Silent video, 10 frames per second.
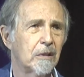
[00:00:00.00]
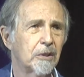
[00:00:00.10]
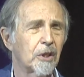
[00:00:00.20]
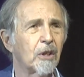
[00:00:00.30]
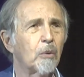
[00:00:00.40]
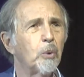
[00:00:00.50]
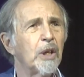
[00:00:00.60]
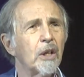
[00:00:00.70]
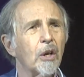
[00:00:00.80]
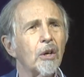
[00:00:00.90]
So that we
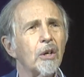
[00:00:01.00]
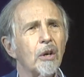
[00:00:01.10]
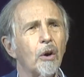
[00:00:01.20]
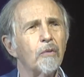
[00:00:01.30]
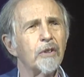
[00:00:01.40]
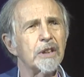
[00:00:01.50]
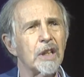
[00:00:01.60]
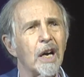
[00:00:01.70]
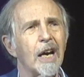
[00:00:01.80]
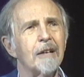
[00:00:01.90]
learn over
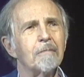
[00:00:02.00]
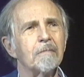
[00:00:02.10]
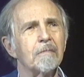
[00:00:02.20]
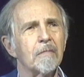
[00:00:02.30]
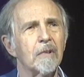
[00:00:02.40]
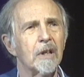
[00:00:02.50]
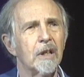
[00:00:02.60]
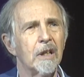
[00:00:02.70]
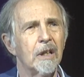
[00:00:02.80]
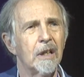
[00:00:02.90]
time,
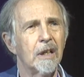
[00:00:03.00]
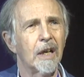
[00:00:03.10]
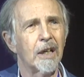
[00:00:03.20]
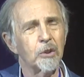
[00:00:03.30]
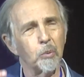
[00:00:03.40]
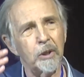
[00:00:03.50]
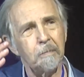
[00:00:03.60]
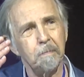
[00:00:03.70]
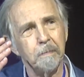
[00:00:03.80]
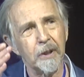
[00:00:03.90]
as we
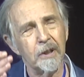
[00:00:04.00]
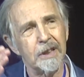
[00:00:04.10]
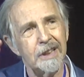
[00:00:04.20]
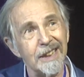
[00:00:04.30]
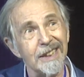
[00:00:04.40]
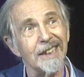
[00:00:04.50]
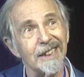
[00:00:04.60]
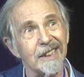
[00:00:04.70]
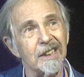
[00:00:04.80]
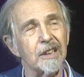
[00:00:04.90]
build
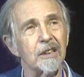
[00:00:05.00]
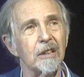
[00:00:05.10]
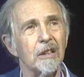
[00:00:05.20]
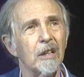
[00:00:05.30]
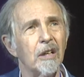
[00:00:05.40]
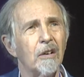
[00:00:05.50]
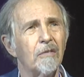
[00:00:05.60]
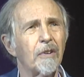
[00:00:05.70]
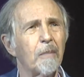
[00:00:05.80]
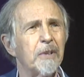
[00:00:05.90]
distance
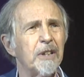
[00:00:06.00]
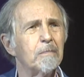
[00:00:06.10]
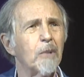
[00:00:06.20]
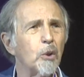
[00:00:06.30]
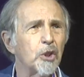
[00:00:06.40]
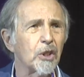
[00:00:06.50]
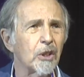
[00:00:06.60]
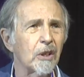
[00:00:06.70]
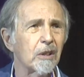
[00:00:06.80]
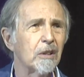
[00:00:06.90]
from the
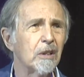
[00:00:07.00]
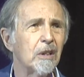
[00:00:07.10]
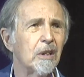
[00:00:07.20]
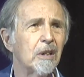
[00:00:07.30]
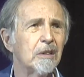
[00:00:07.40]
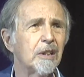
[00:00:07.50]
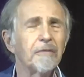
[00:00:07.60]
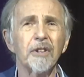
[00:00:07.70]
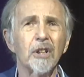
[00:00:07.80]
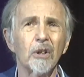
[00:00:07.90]
emotional
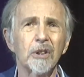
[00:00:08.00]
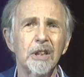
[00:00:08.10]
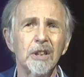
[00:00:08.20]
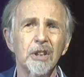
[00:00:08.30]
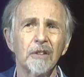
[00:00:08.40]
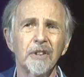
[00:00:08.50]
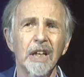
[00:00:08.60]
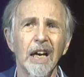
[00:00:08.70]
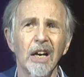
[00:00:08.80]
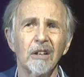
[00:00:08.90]
difficulties of
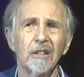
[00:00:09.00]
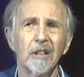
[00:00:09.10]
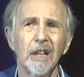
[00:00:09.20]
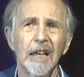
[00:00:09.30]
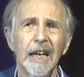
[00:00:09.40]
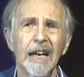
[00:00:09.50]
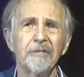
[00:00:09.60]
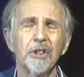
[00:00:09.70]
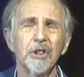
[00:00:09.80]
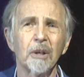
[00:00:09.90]
care
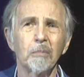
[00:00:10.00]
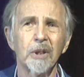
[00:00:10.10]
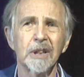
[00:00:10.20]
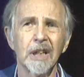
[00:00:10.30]
after someone